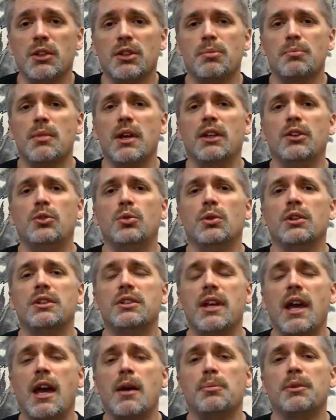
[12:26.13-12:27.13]
It's meant to
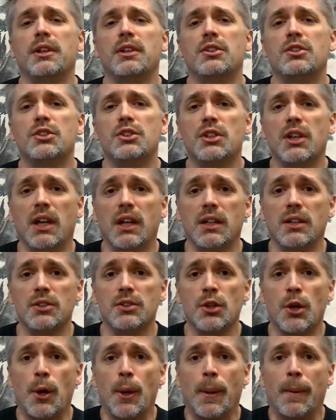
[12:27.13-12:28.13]
adapt and change.